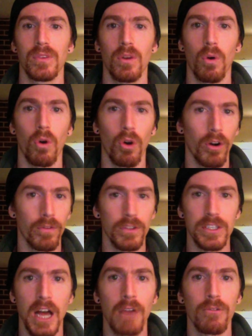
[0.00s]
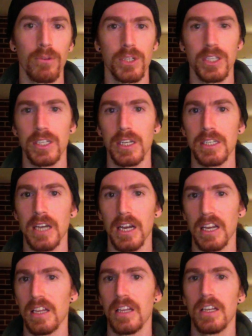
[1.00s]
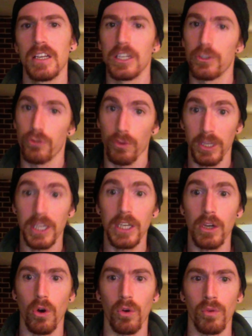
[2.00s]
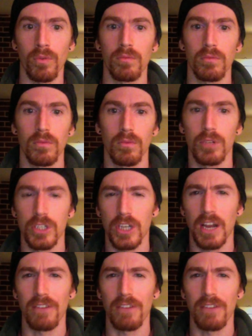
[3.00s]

or if it's not from Shizentai, it's from Kihon, which I